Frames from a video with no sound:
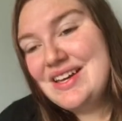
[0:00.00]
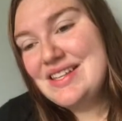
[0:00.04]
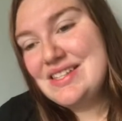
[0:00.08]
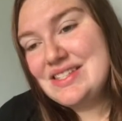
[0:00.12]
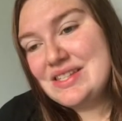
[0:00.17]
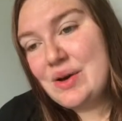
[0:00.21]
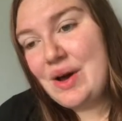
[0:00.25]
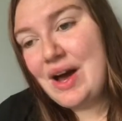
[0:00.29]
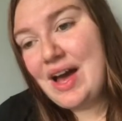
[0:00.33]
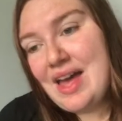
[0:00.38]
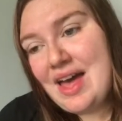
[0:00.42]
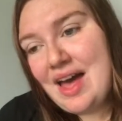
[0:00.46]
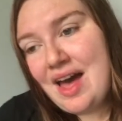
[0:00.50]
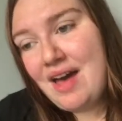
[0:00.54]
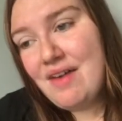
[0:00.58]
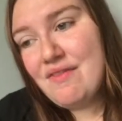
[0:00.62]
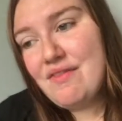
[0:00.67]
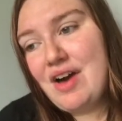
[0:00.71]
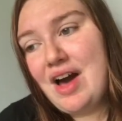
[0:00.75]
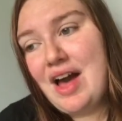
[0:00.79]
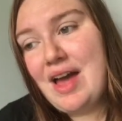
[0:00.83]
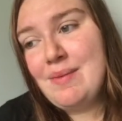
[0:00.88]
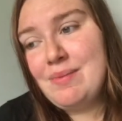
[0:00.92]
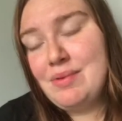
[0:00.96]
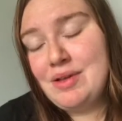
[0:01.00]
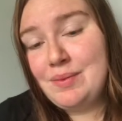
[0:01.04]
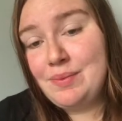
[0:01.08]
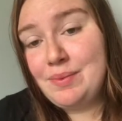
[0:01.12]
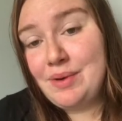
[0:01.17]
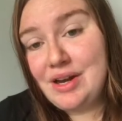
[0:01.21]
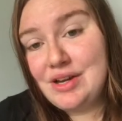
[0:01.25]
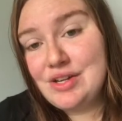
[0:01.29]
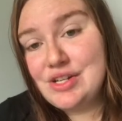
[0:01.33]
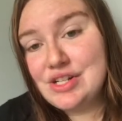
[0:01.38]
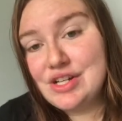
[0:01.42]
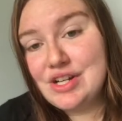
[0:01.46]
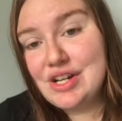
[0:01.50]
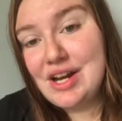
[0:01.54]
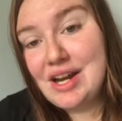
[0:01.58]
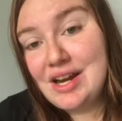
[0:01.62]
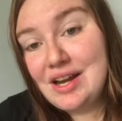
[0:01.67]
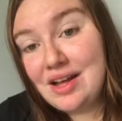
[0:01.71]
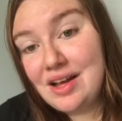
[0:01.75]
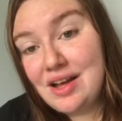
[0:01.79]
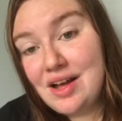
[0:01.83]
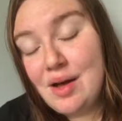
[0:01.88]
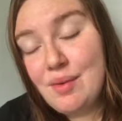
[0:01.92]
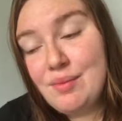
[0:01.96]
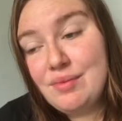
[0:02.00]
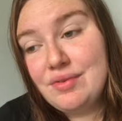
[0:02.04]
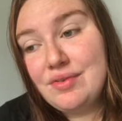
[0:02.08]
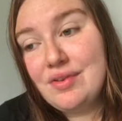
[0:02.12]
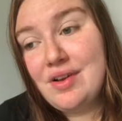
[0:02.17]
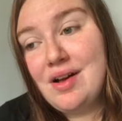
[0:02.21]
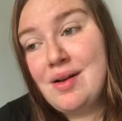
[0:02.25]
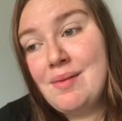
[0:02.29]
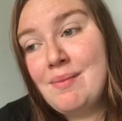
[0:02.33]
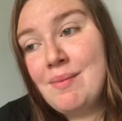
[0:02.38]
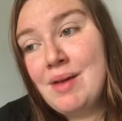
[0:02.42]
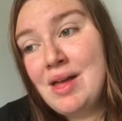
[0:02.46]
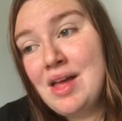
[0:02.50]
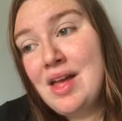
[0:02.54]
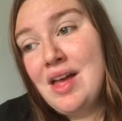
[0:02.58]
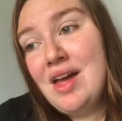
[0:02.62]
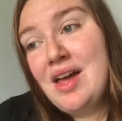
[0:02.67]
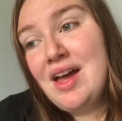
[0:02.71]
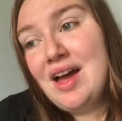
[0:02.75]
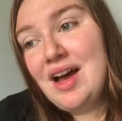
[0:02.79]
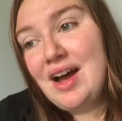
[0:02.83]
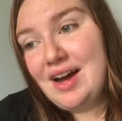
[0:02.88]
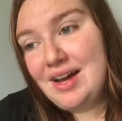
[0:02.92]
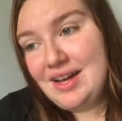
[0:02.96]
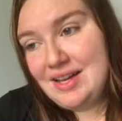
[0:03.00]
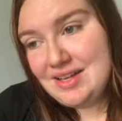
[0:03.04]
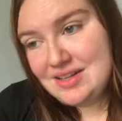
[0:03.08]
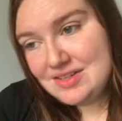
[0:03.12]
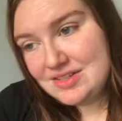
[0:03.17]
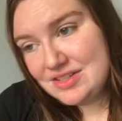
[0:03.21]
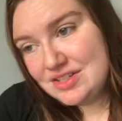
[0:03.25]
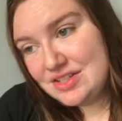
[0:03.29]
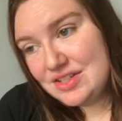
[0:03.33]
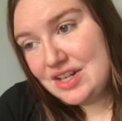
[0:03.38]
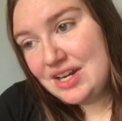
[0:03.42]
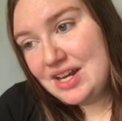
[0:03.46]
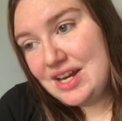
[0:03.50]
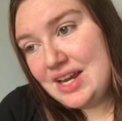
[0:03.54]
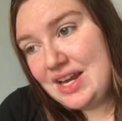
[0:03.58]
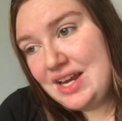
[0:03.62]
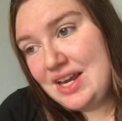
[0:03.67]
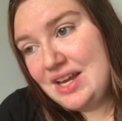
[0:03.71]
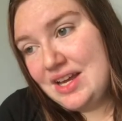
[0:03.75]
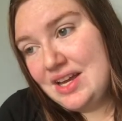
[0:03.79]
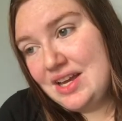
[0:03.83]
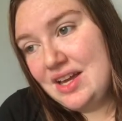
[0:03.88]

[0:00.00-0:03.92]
So I have high blood pressure, and it comes from a history.